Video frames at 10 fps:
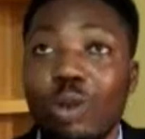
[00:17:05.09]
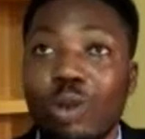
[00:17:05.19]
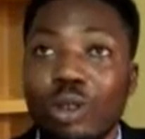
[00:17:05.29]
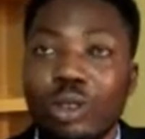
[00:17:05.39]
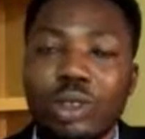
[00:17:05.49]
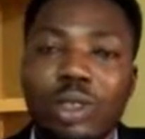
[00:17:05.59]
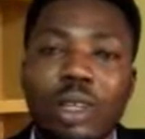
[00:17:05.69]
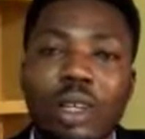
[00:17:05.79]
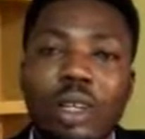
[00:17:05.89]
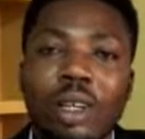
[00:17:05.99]
it was
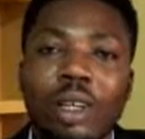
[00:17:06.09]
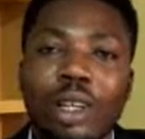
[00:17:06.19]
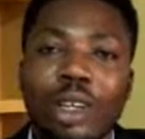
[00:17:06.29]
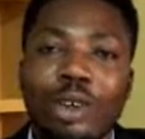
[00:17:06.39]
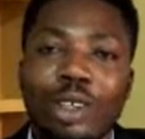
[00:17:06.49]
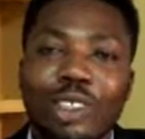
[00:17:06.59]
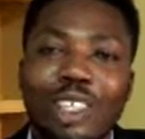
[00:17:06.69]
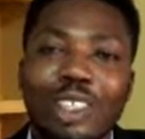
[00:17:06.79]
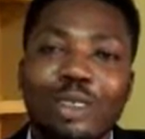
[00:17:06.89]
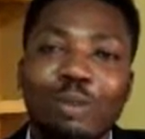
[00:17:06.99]
a
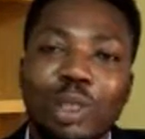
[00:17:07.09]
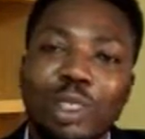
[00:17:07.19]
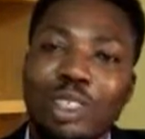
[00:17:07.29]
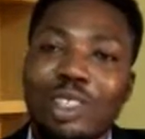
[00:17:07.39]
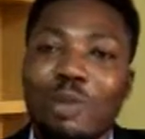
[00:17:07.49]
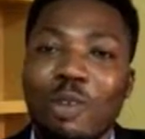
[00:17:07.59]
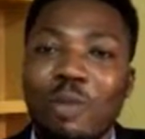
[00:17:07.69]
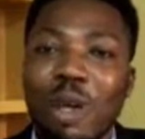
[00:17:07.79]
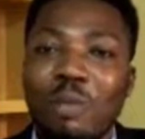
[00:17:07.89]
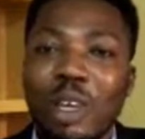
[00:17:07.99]
little bit, because some of
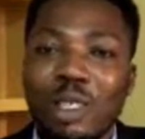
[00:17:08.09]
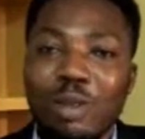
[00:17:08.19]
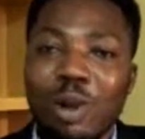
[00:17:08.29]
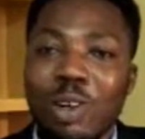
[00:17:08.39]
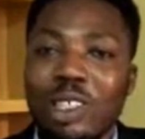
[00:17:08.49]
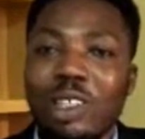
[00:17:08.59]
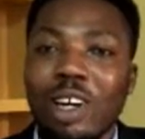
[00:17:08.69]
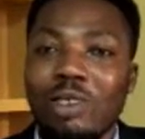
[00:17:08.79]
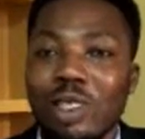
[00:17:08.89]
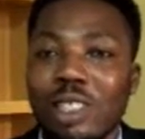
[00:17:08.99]
my mates were already
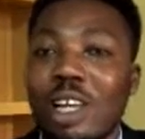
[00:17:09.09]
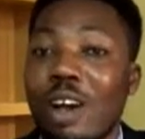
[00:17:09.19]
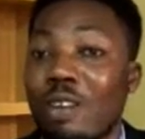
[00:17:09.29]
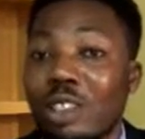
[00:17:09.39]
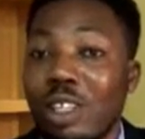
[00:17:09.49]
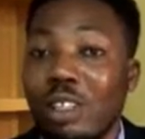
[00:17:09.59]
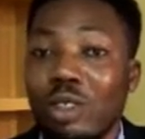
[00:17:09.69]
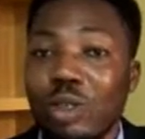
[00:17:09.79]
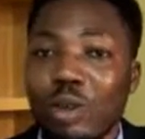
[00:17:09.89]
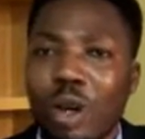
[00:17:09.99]
graduating. I was still in
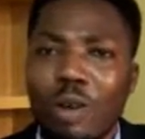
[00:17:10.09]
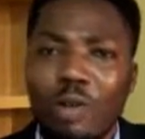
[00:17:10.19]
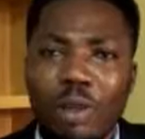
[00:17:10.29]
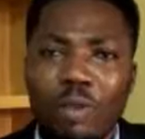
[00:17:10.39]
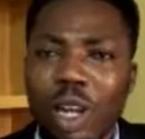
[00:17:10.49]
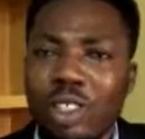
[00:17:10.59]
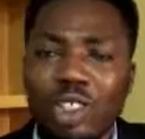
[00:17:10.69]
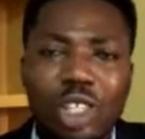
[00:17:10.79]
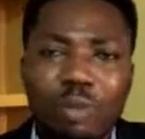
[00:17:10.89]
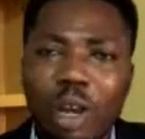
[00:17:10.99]
school. I
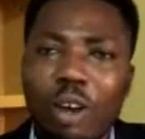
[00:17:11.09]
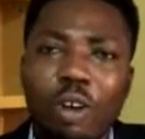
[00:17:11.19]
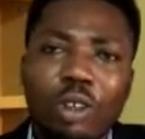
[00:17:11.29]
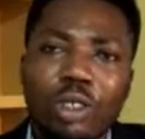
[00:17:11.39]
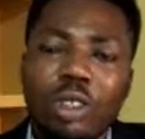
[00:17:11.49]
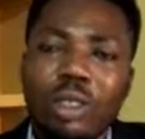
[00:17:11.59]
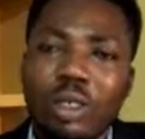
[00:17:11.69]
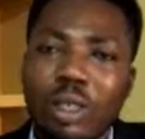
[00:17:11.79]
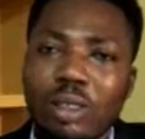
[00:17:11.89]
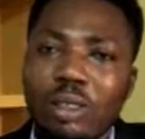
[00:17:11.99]
changed my course.
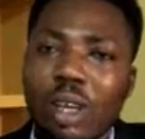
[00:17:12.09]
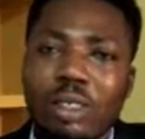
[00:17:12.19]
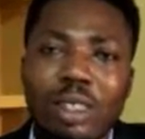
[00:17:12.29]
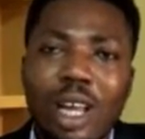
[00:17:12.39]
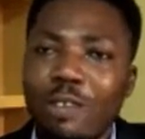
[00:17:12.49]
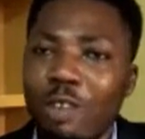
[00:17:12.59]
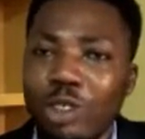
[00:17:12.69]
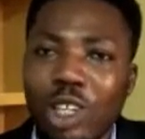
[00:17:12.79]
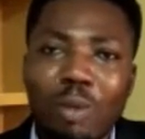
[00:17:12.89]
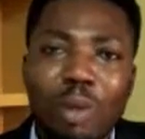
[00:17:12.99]
I sat for
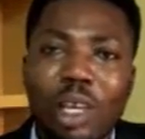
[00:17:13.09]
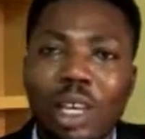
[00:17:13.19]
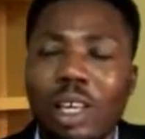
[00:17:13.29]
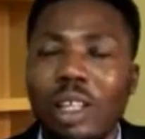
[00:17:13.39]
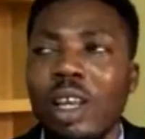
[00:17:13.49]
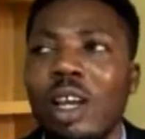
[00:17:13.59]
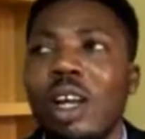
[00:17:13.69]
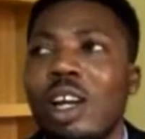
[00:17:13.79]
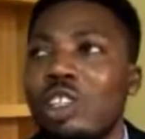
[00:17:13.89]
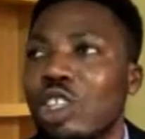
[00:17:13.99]
JAM again,
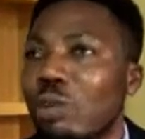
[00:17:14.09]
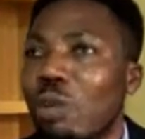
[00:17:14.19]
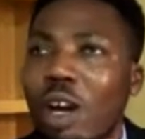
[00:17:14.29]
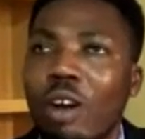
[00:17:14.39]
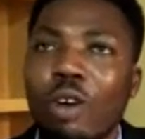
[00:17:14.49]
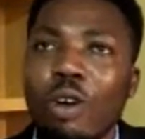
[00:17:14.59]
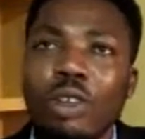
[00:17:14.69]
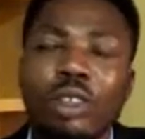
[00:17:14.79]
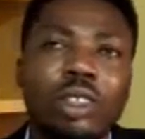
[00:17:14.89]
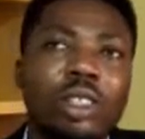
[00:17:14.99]
changed my
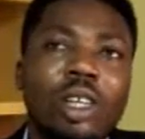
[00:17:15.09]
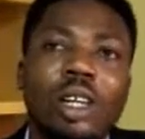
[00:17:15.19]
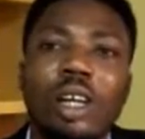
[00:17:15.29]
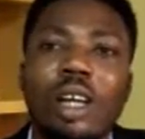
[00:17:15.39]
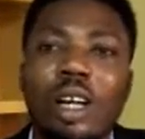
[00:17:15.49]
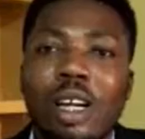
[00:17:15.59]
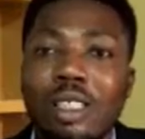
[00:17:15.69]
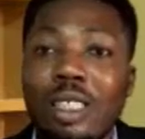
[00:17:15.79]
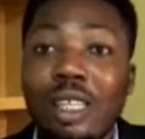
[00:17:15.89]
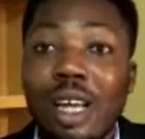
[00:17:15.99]
course, and I
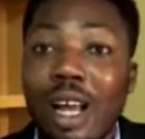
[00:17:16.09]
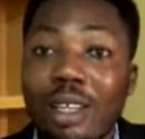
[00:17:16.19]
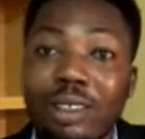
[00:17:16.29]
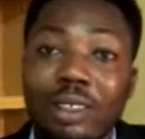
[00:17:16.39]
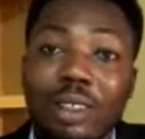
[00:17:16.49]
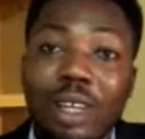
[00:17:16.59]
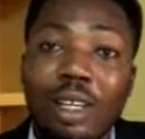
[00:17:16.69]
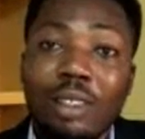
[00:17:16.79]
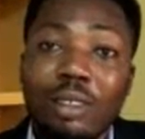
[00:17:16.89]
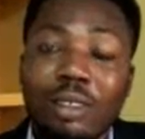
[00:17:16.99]
did art. And